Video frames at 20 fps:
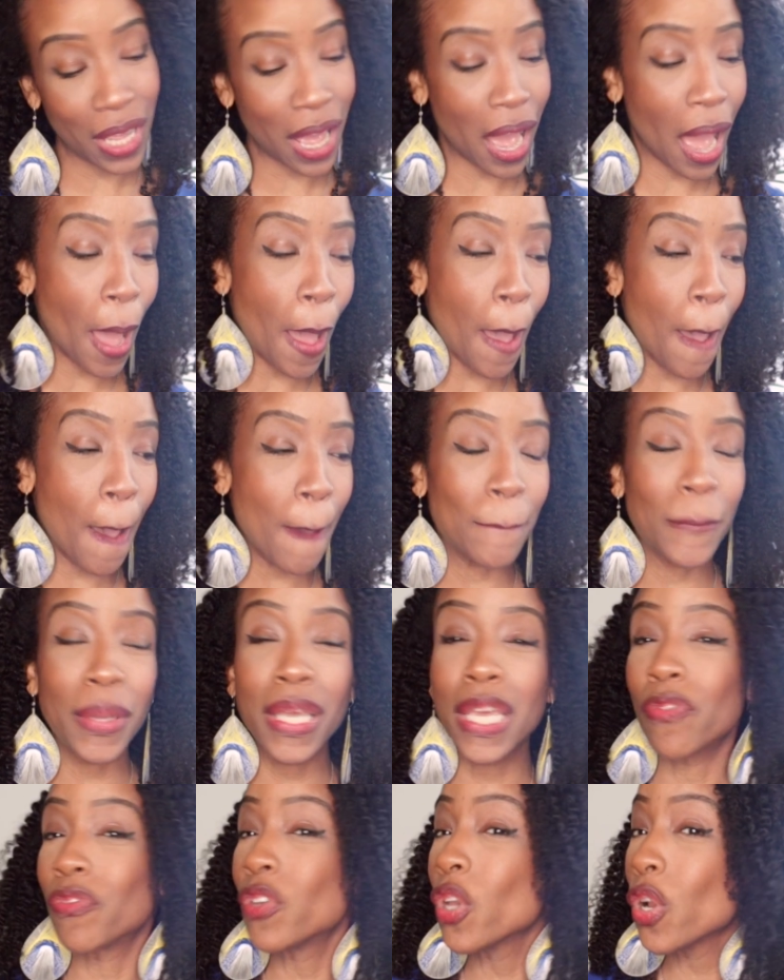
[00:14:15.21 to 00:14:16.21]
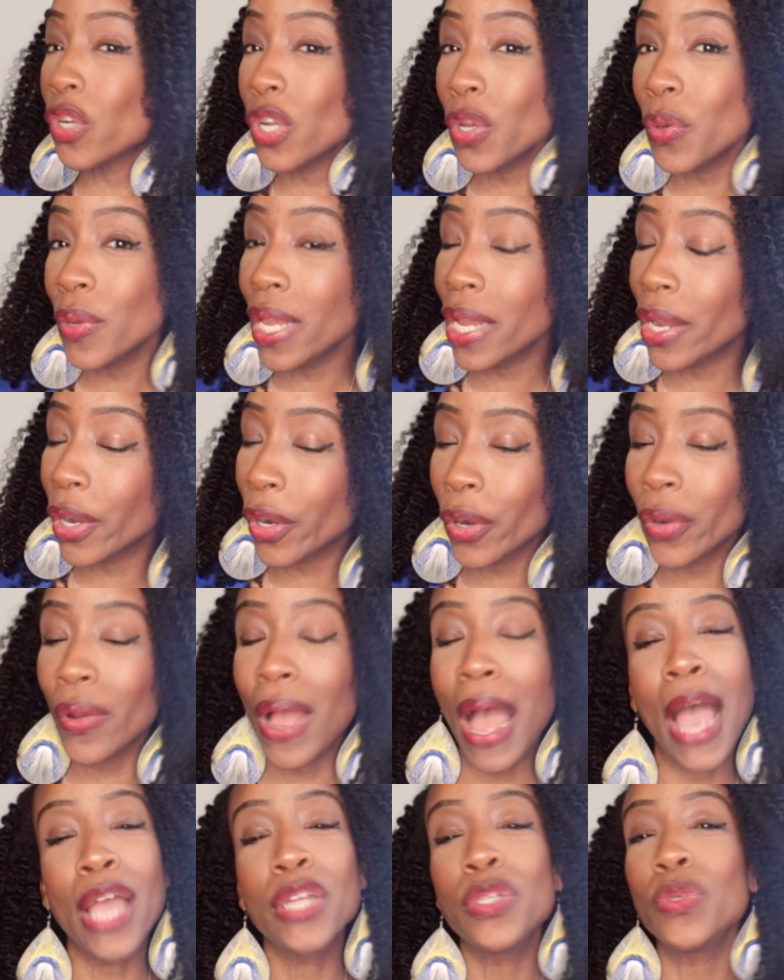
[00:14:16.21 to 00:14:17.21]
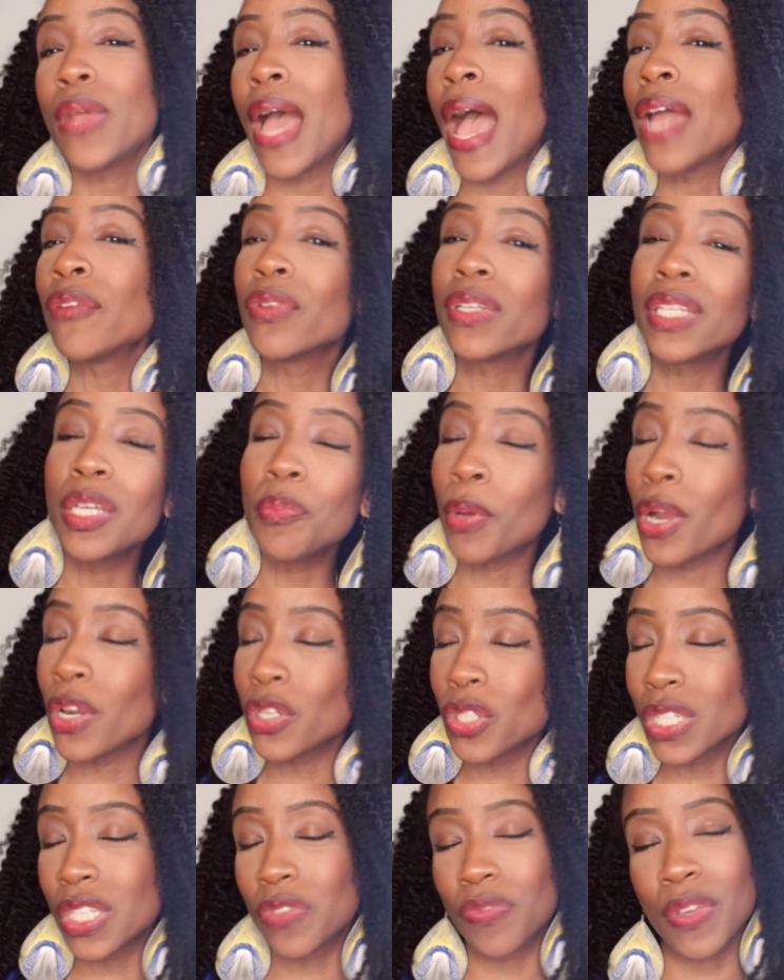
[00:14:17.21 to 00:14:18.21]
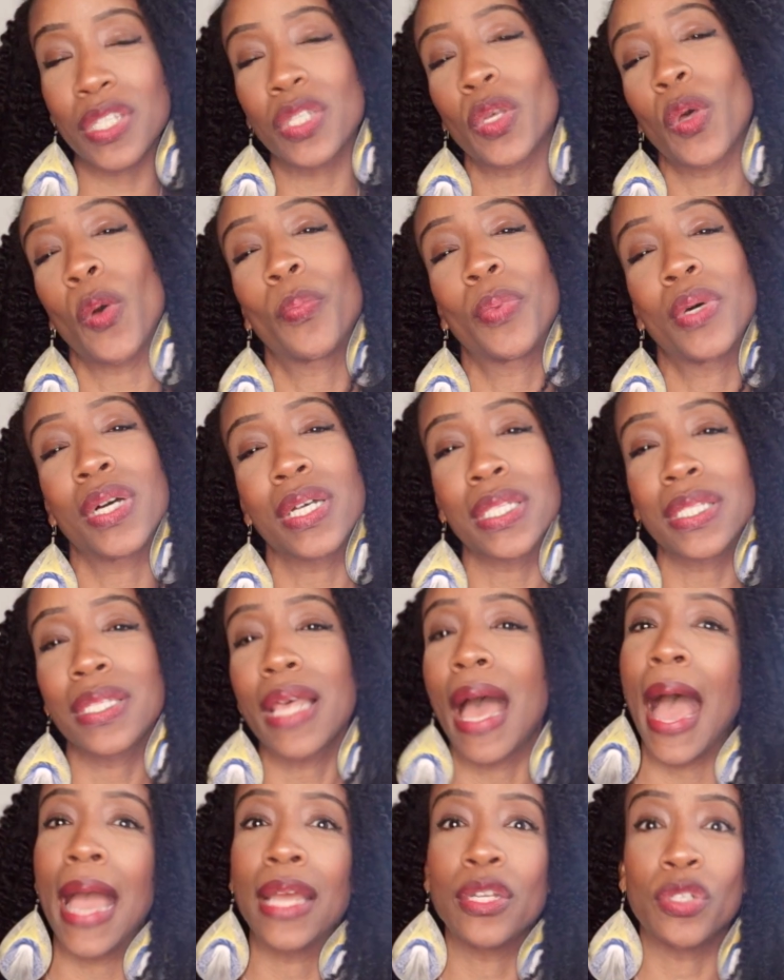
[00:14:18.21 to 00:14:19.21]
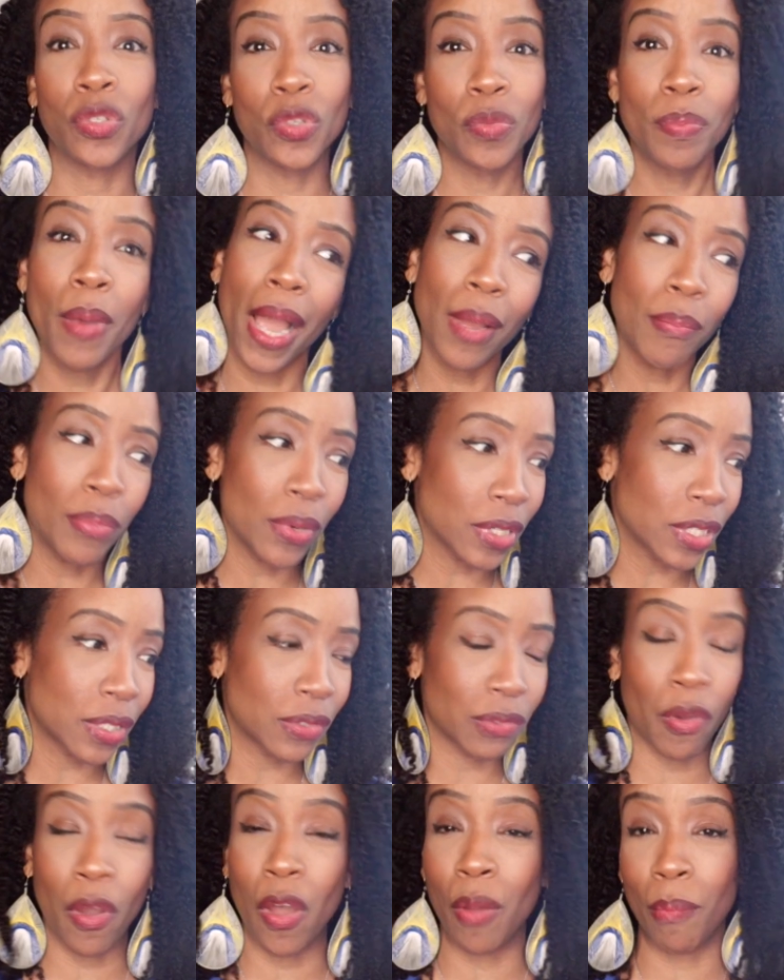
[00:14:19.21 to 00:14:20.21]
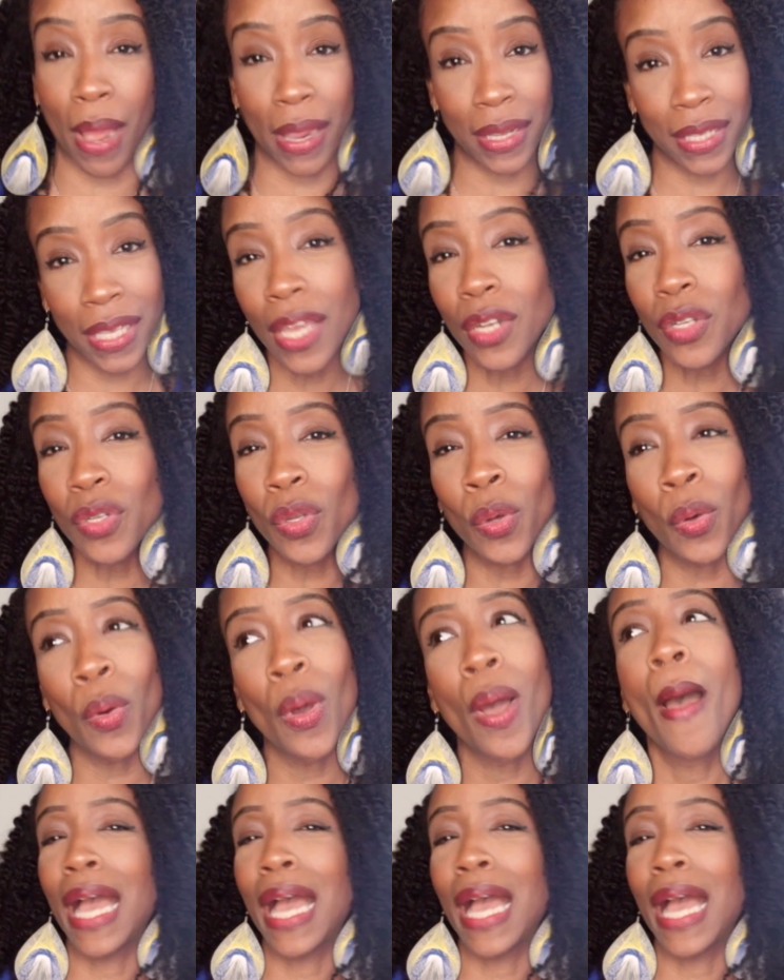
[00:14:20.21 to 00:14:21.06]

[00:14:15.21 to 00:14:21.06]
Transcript: If you're new here, I do not really purchase physical books. I do buy books on my Kindle.